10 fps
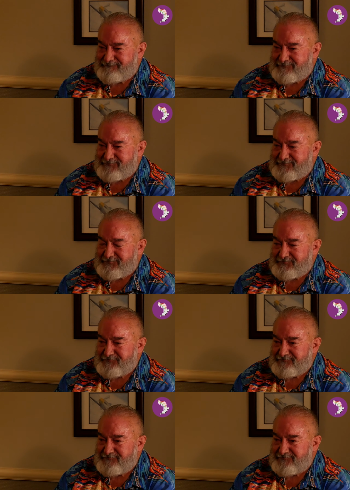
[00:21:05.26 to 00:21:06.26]

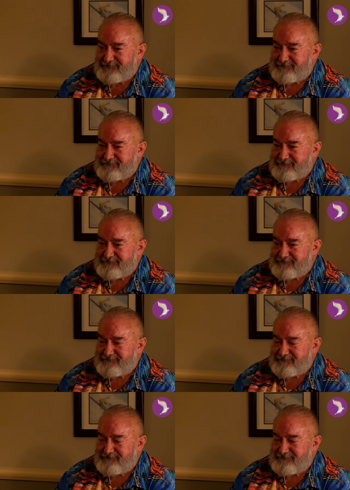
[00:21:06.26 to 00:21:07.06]
(silence)